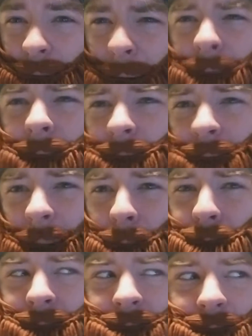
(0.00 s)
Hey, it could
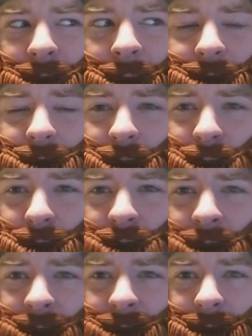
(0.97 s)
happen. Last year was
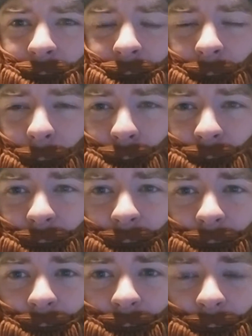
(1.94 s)
crazy. It could happen
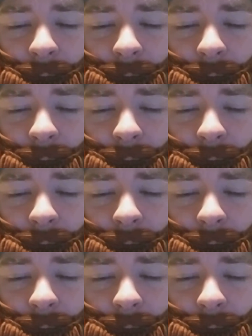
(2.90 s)
again.